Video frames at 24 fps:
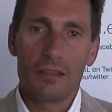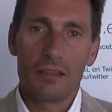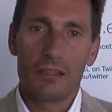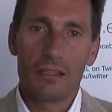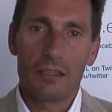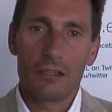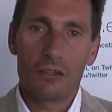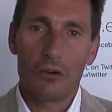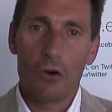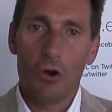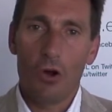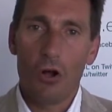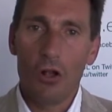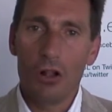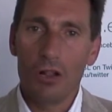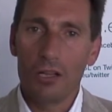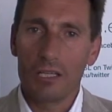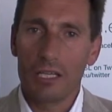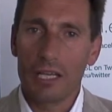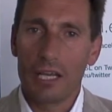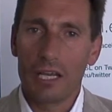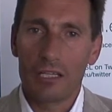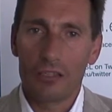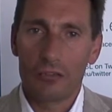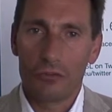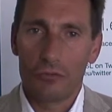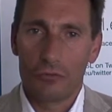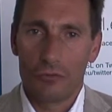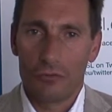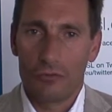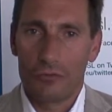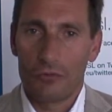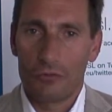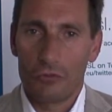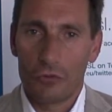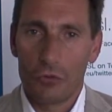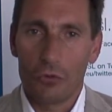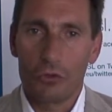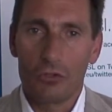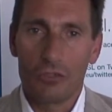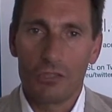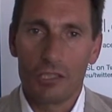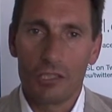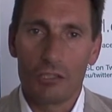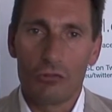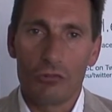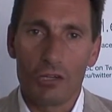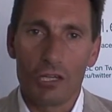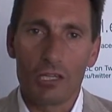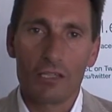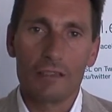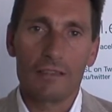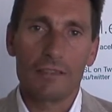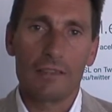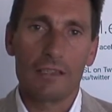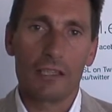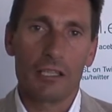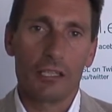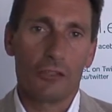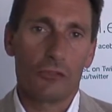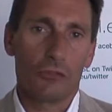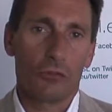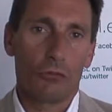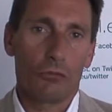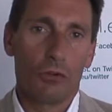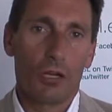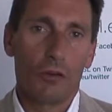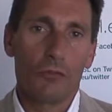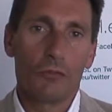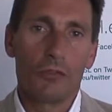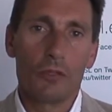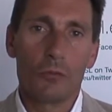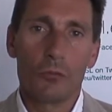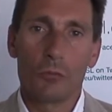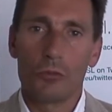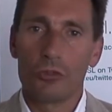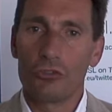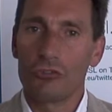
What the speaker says: They are all kind of dirty drugs like sorafenib,